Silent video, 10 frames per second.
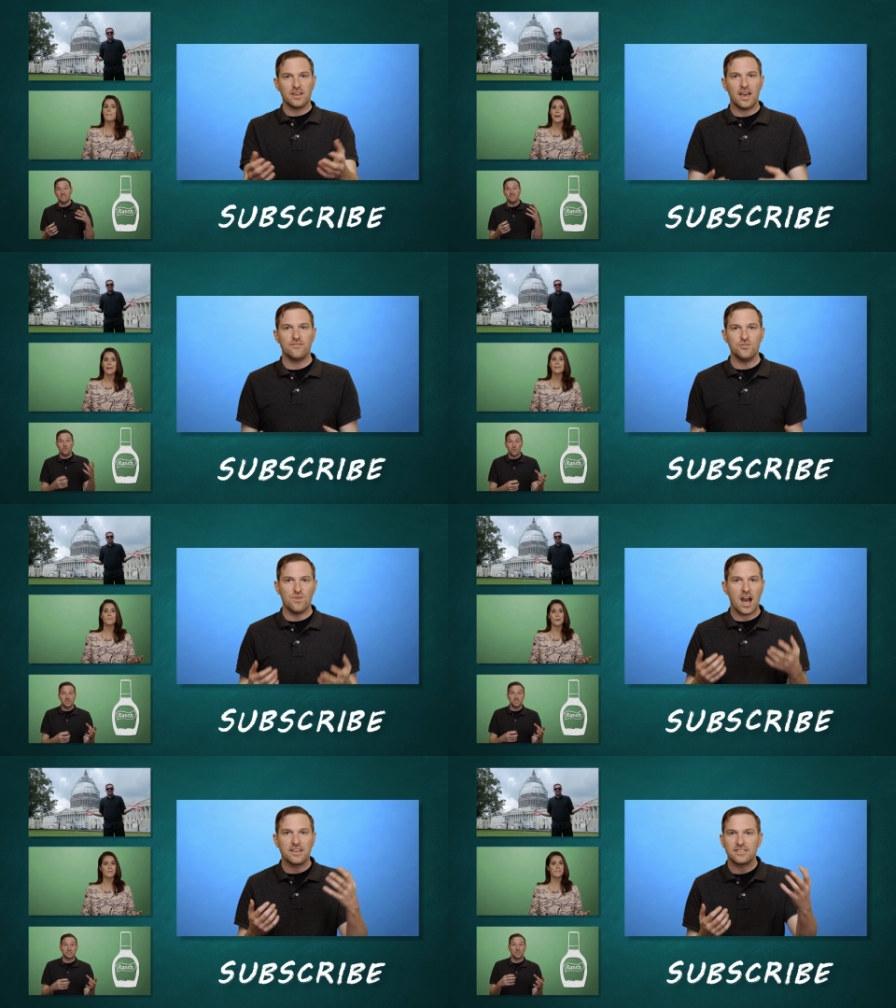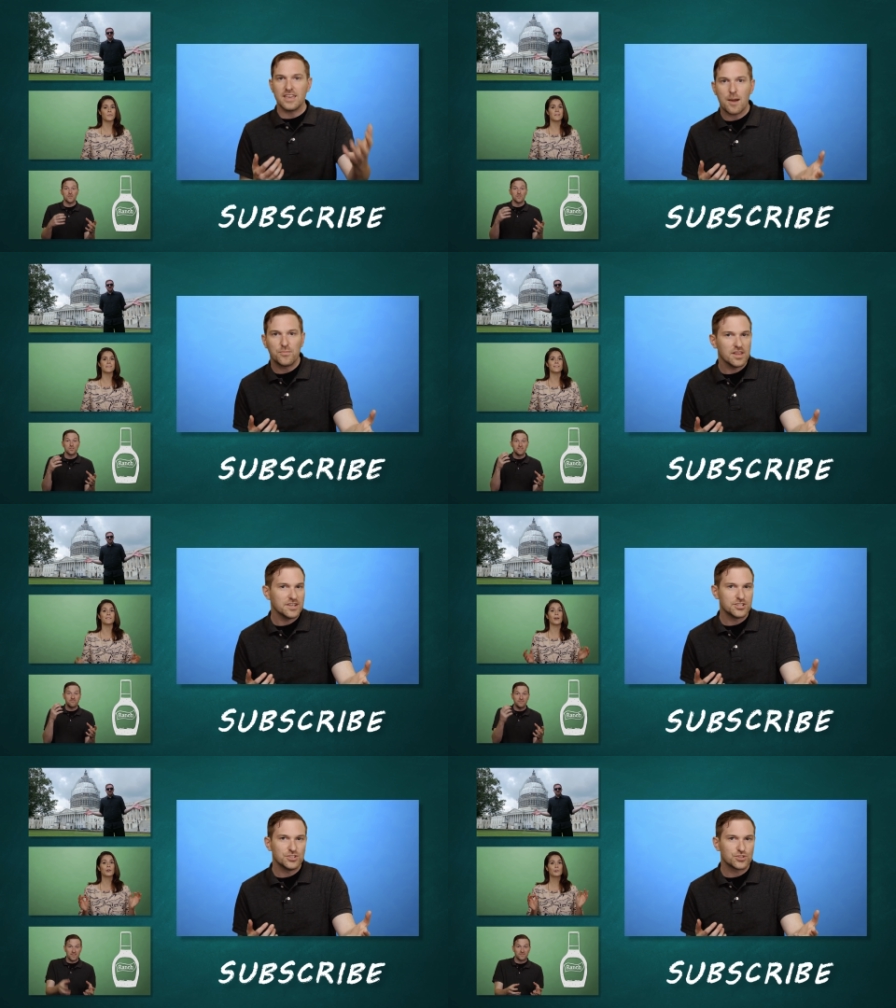Have you hiked the
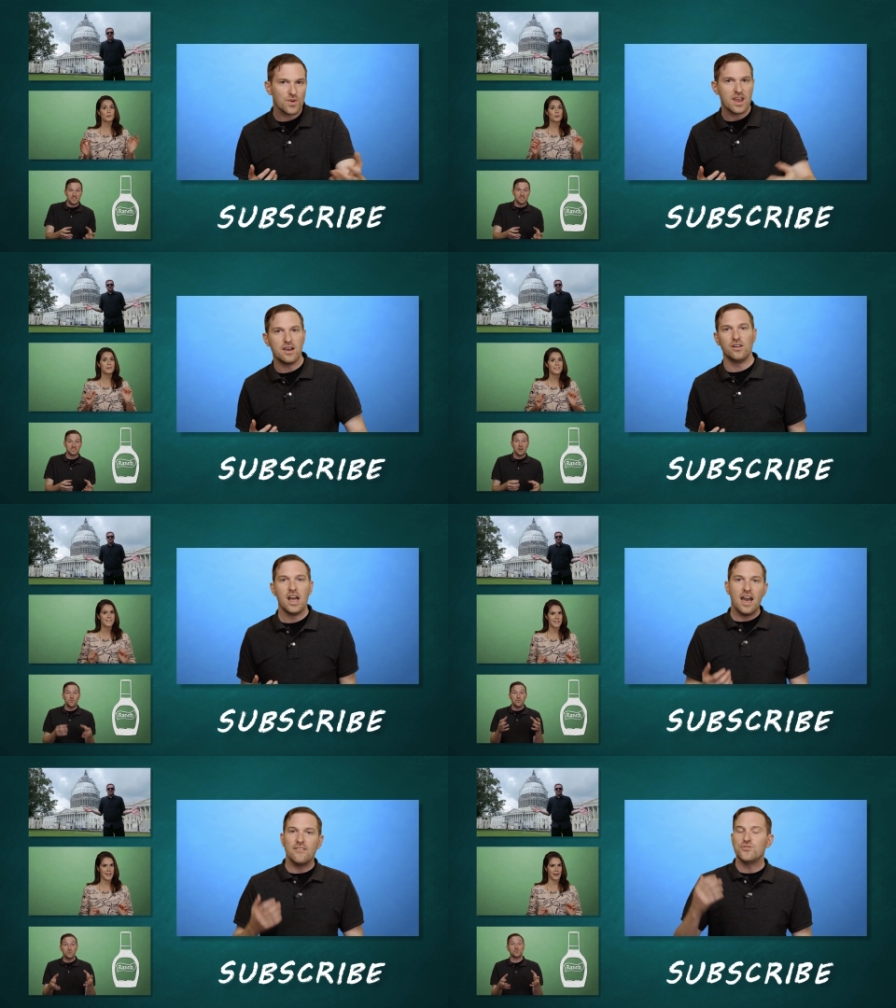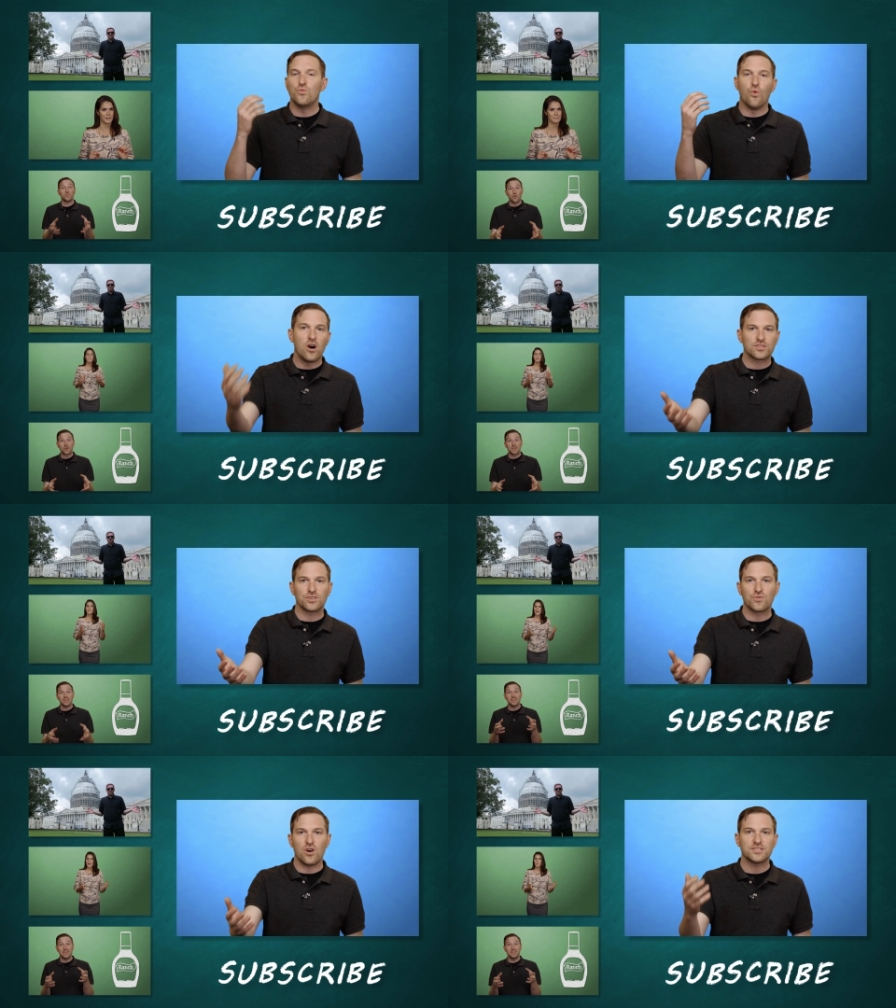Appalachian Trail? Have you walked
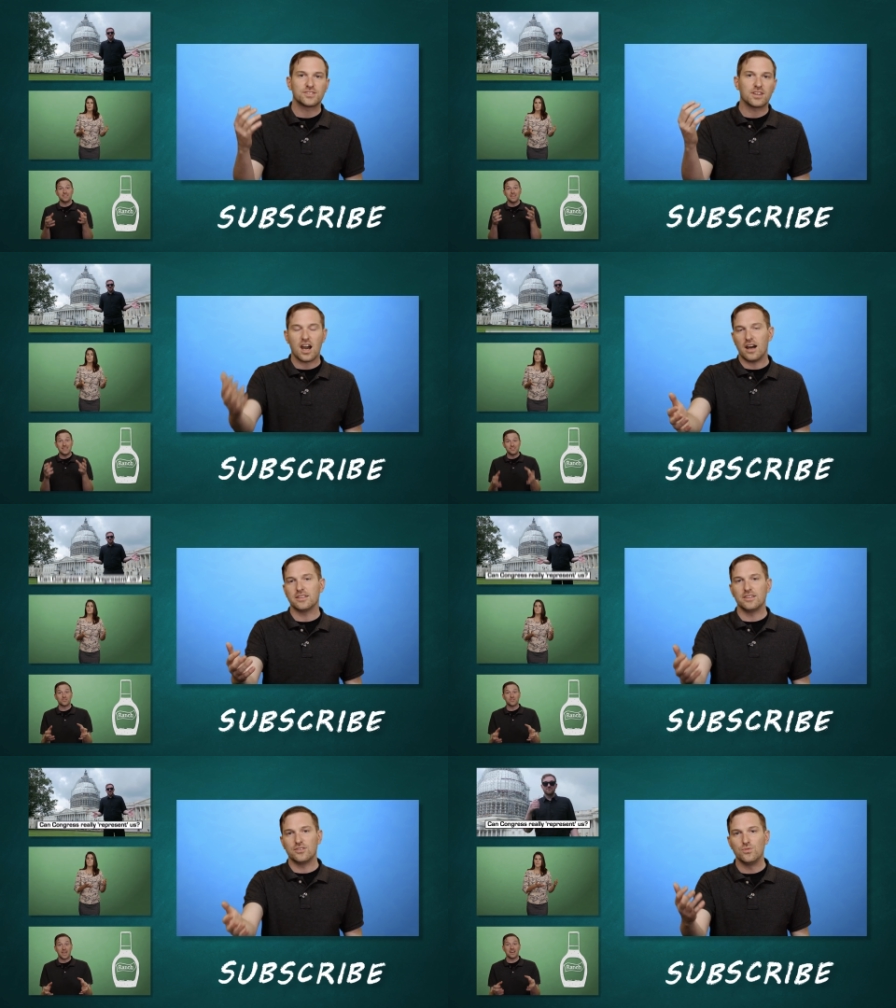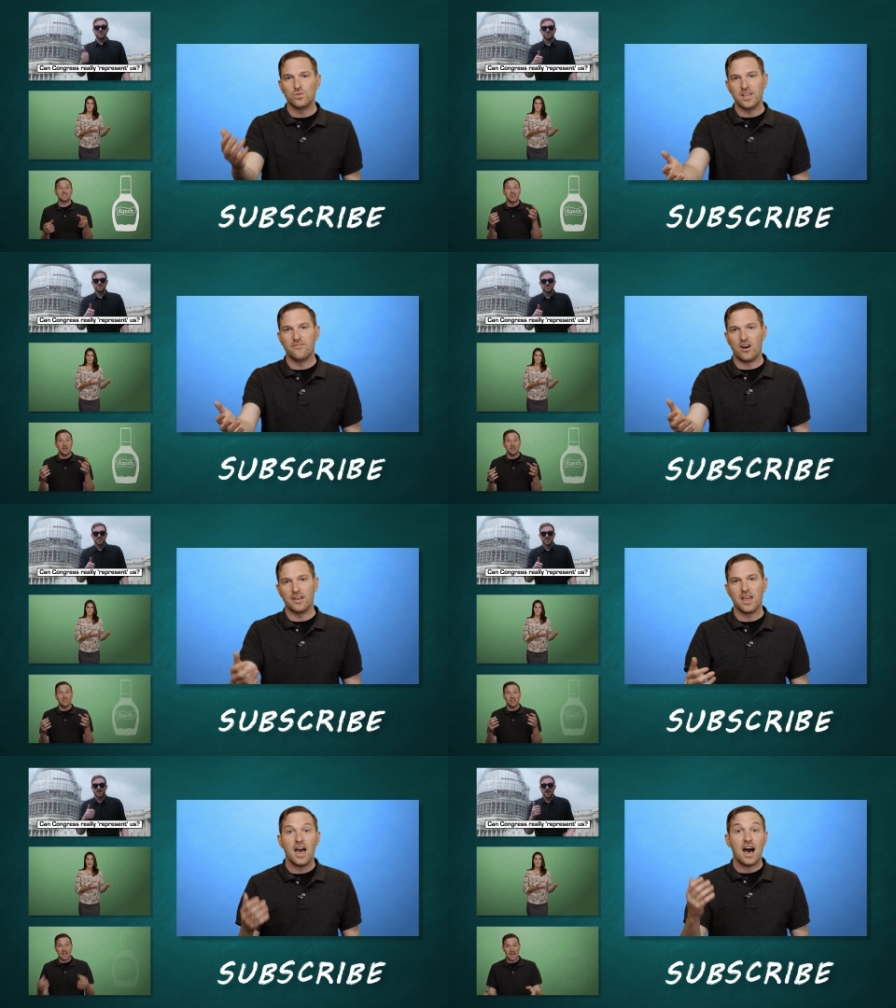across the continent you live
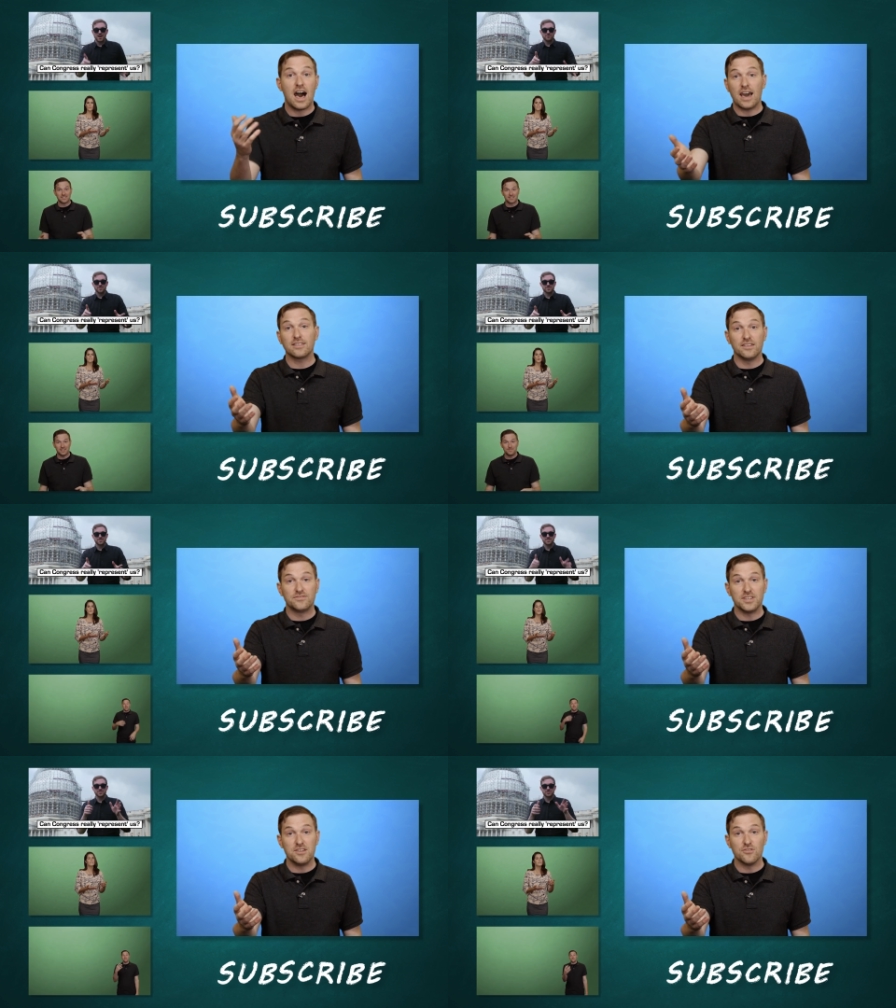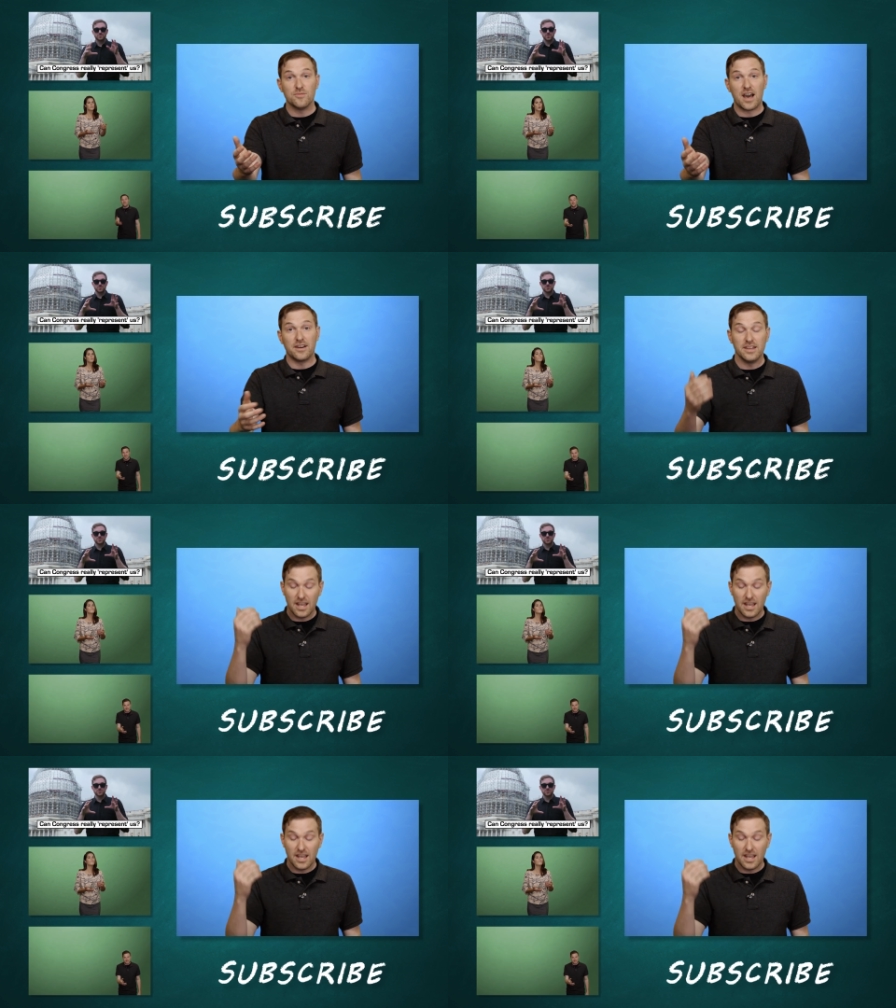on? I'd love to hear about it.